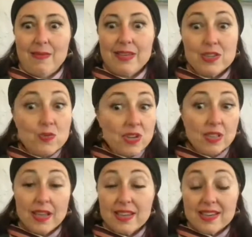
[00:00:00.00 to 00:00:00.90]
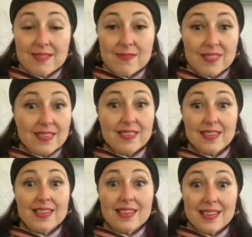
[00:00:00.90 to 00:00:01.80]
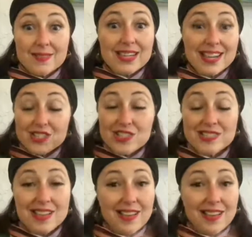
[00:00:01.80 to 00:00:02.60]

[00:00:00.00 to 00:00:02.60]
I'm like, you can like him. I'm like, I just,